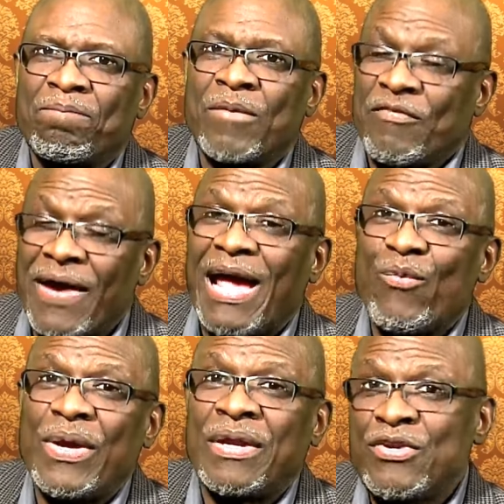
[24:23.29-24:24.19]
If I
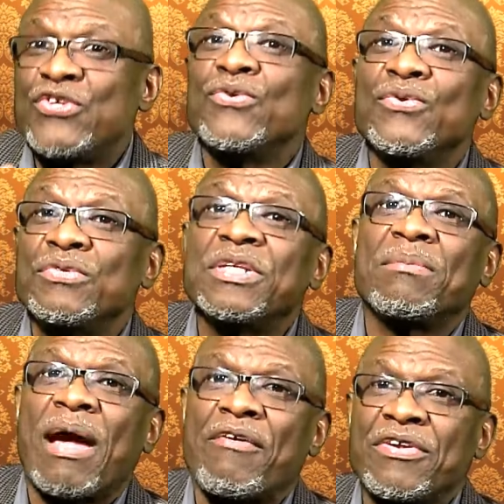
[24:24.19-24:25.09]
win and you lose in a
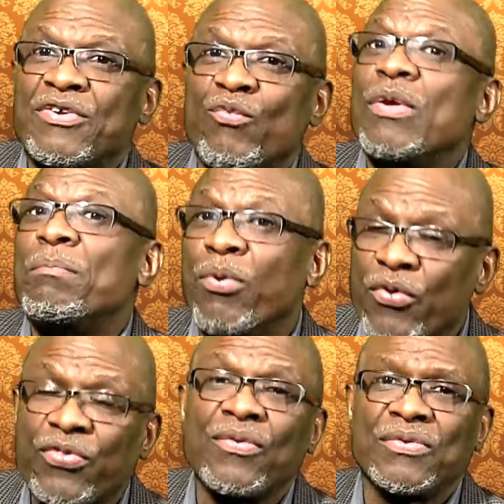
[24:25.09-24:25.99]
marriage, we
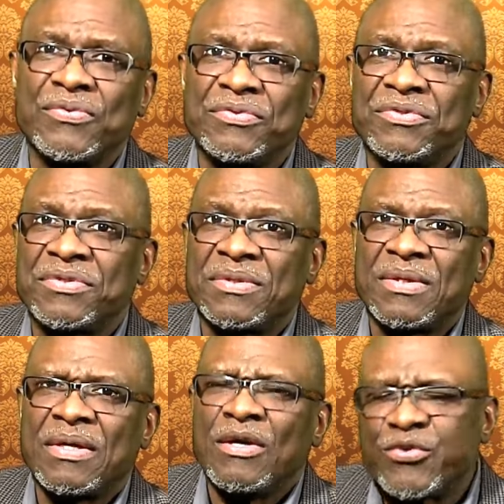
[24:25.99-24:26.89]
both lose.
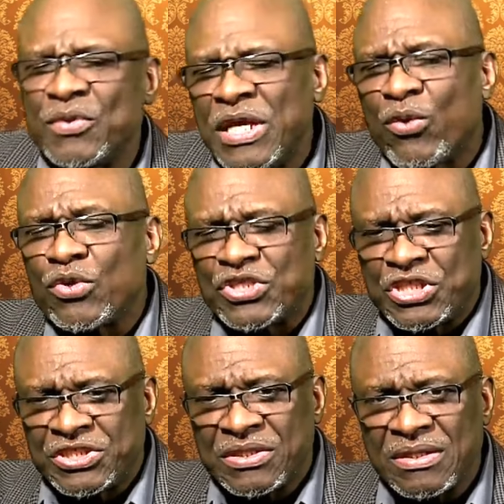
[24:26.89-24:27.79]
So
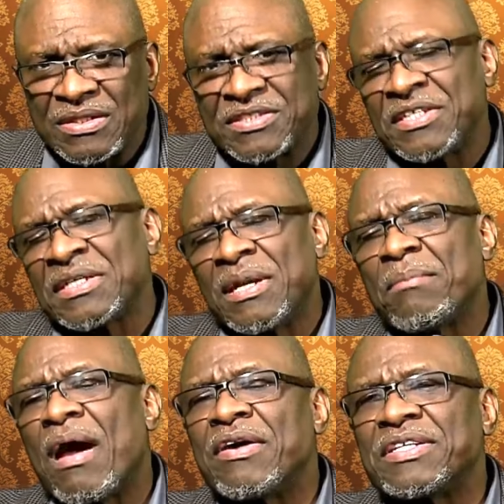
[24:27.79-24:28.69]
negotiation in a
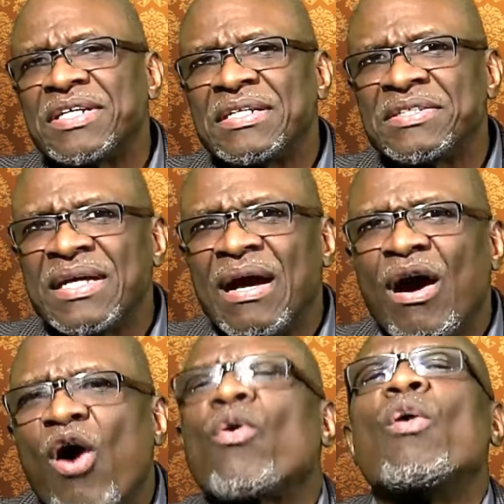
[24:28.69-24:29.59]
marriage says,
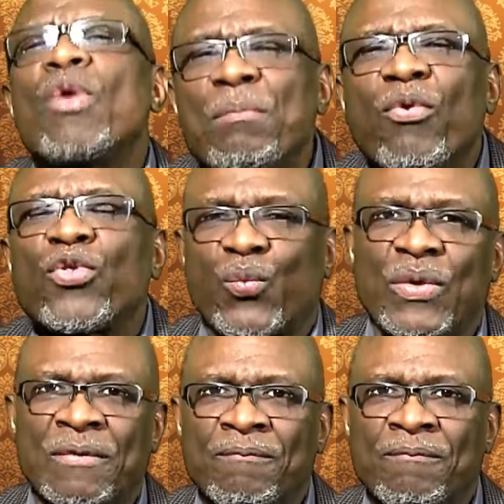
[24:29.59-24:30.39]
how can we both win?